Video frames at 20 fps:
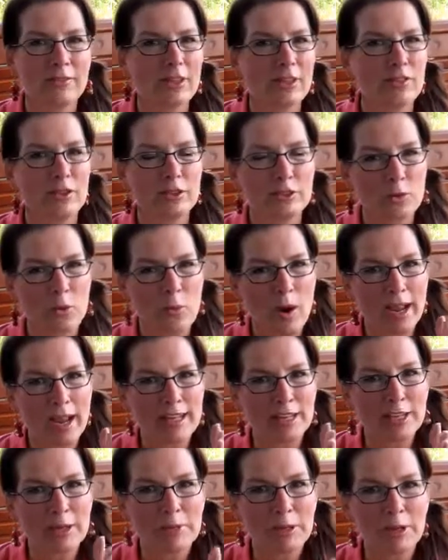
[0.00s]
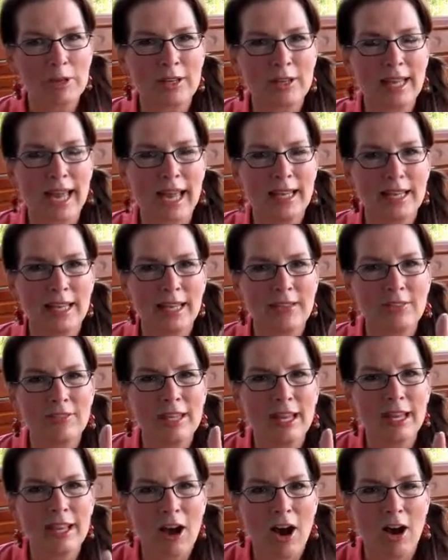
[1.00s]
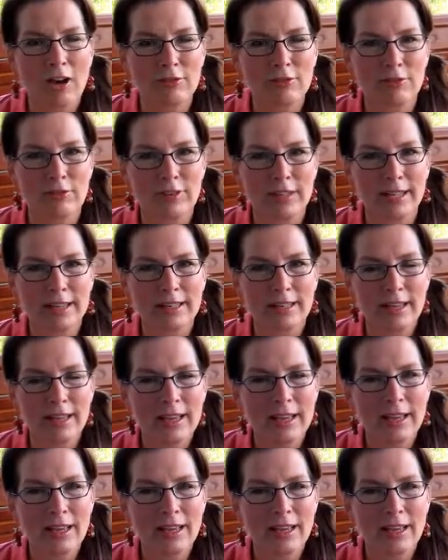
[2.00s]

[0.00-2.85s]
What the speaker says: that there's a way to communicate, even in conflict,